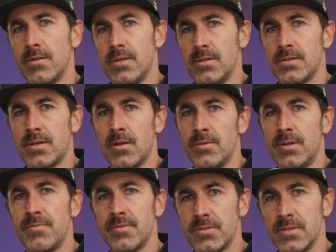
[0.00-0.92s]
these color
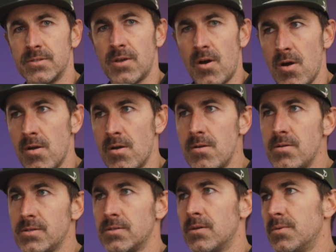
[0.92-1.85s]
differences are.
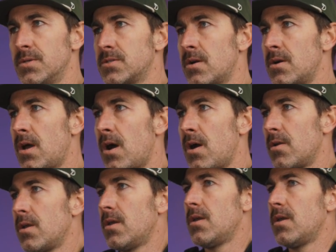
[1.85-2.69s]
So we started out